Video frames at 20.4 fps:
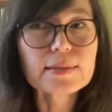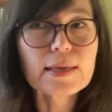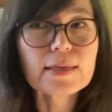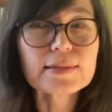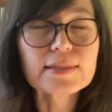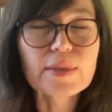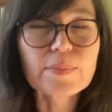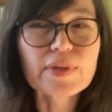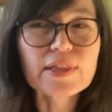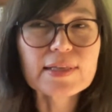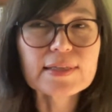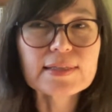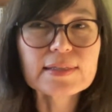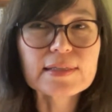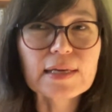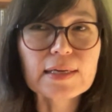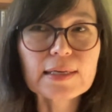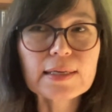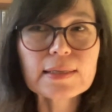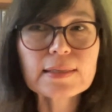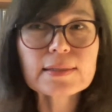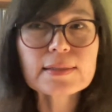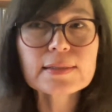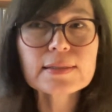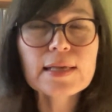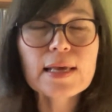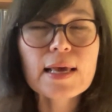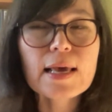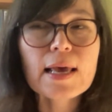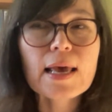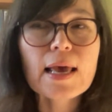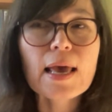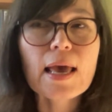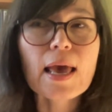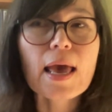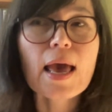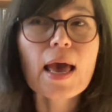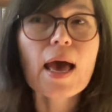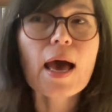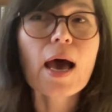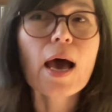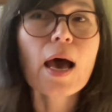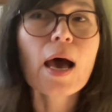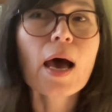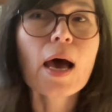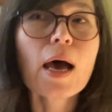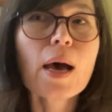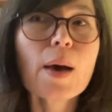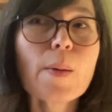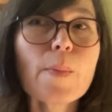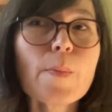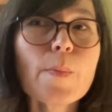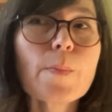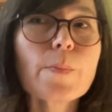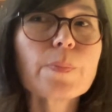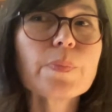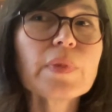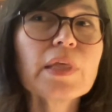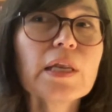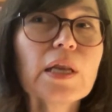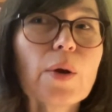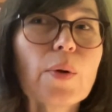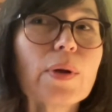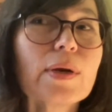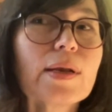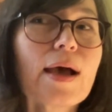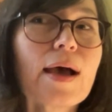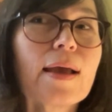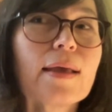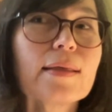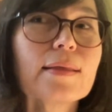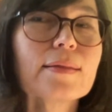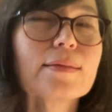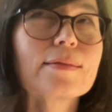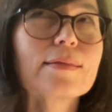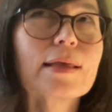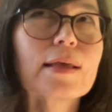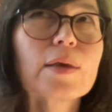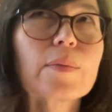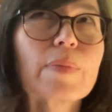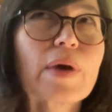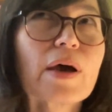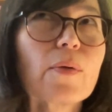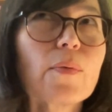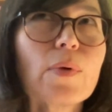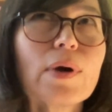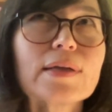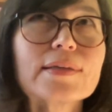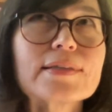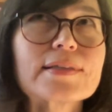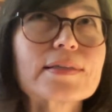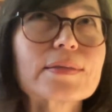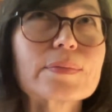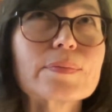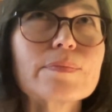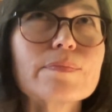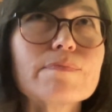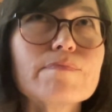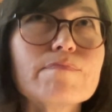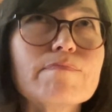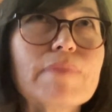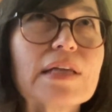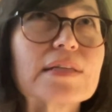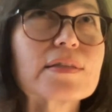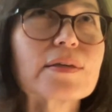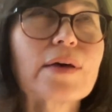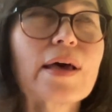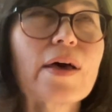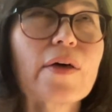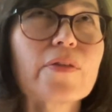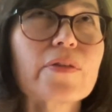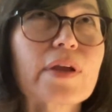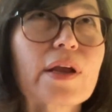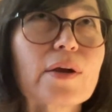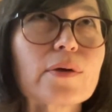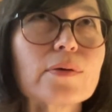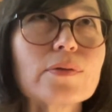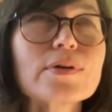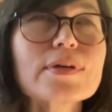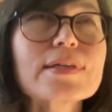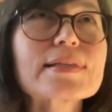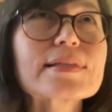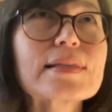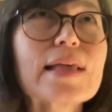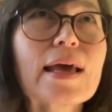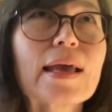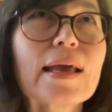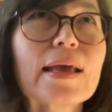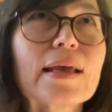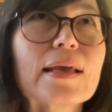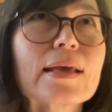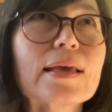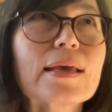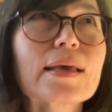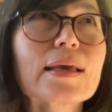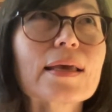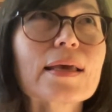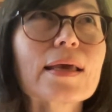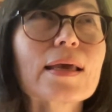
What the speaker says: in some of the studies. And I think about what mental health care looks like